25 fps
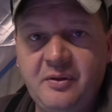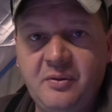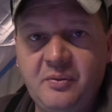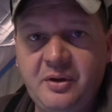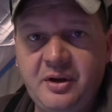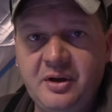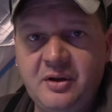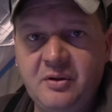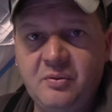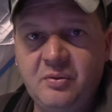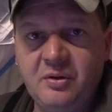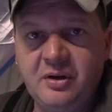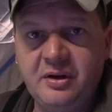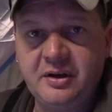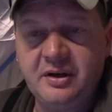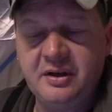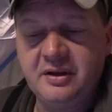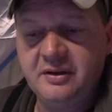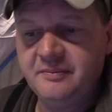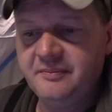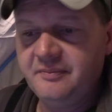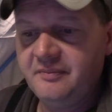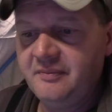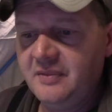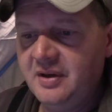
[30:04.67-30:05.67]
the week of work.
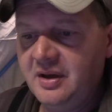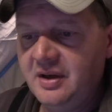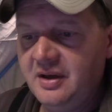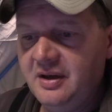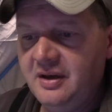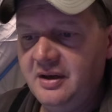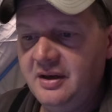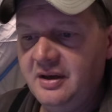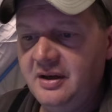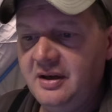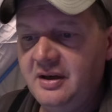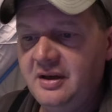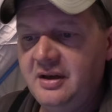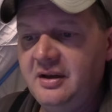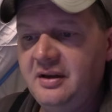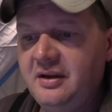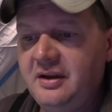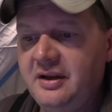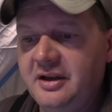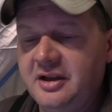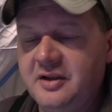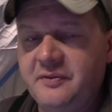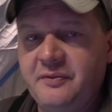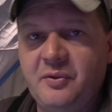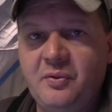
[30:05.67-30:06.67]

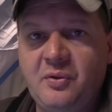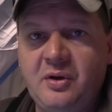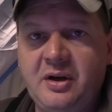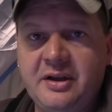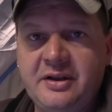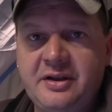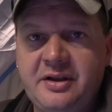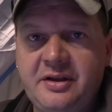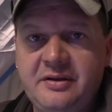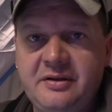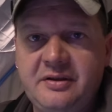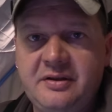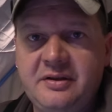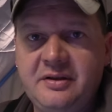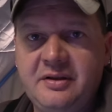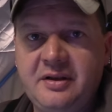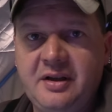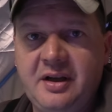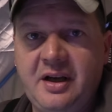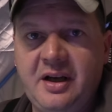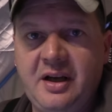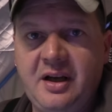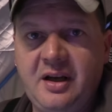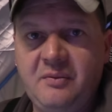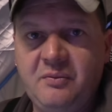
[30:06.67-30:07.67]
Thanks for watching,
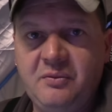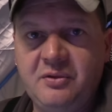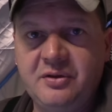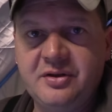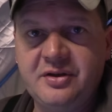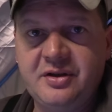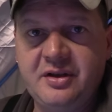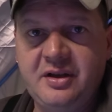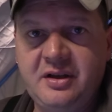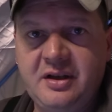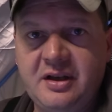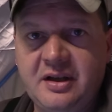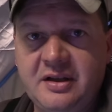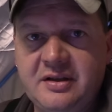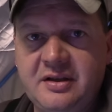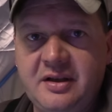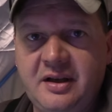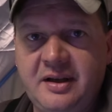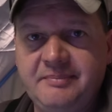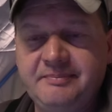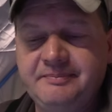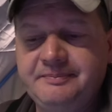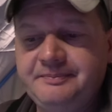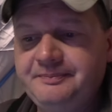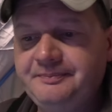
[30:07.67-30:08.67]
and we'll see you next
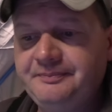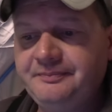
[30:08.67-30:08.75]
time.